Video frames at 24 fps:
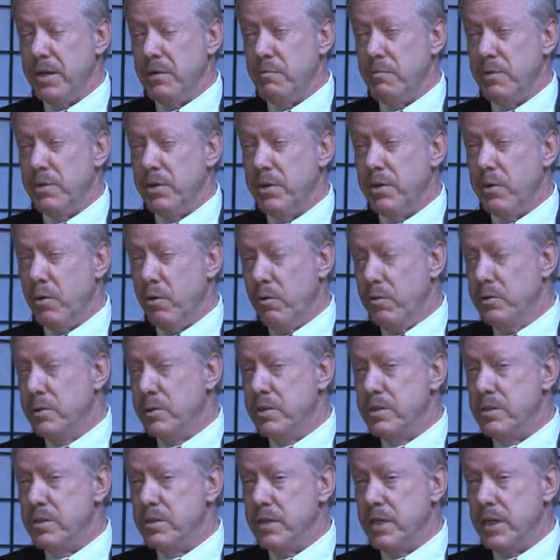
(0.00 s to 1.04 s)
we're the
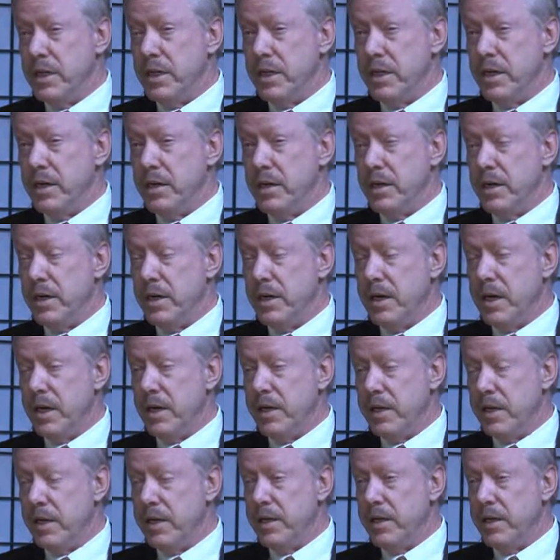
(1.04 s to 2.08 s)
oldest, I
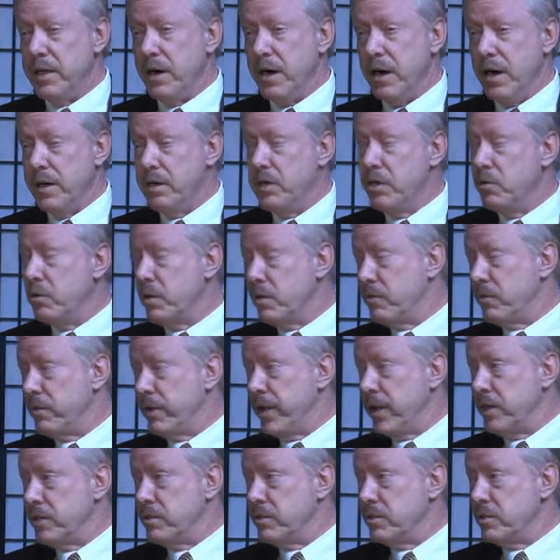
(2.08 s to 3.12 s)
think, ongoing
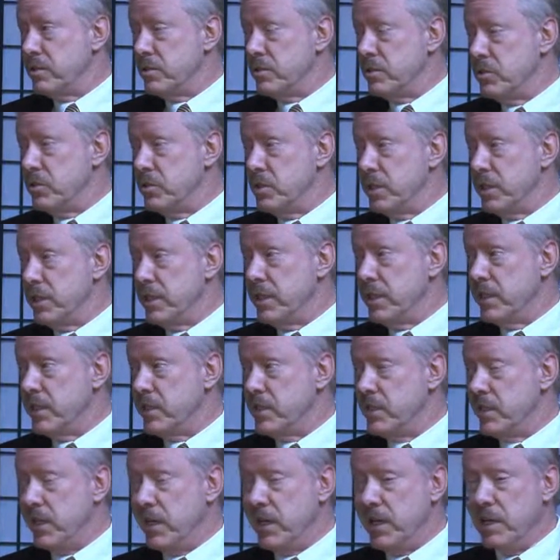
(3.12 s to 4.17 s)
financial institution in the
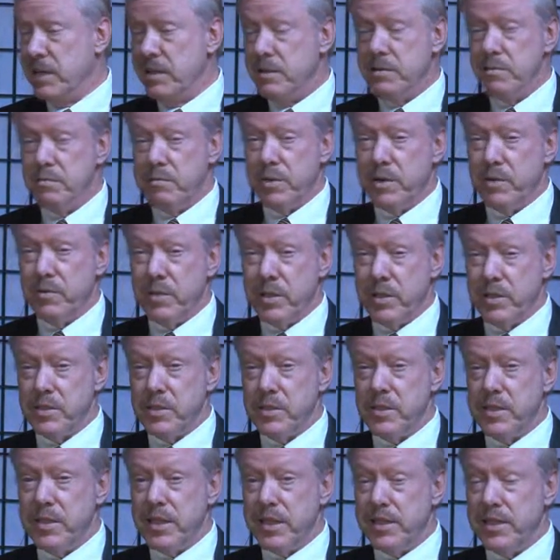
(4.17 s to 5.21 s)
state, been around
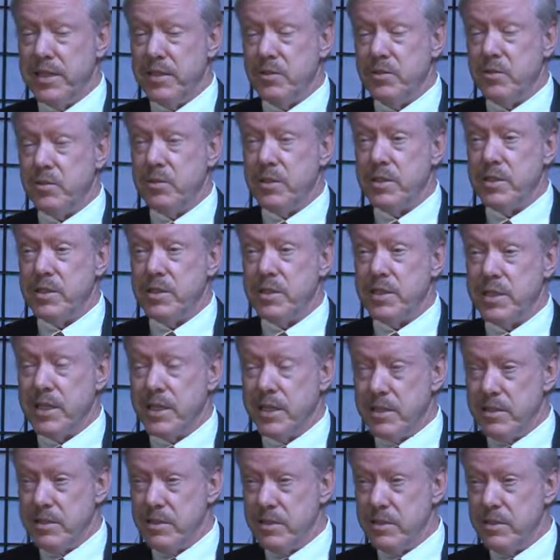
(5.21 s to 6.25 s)
since
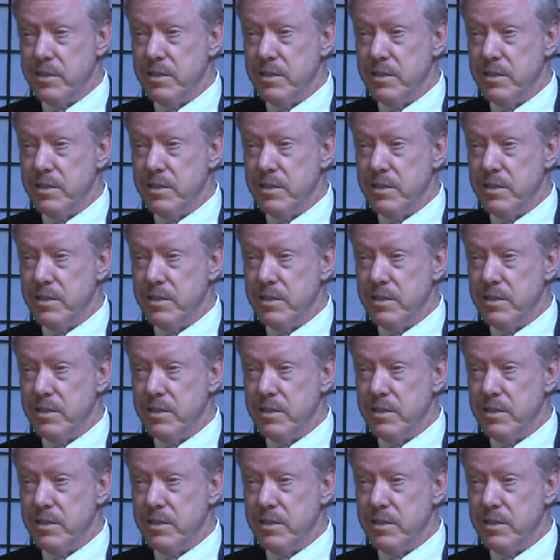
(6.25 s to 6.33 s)
1936,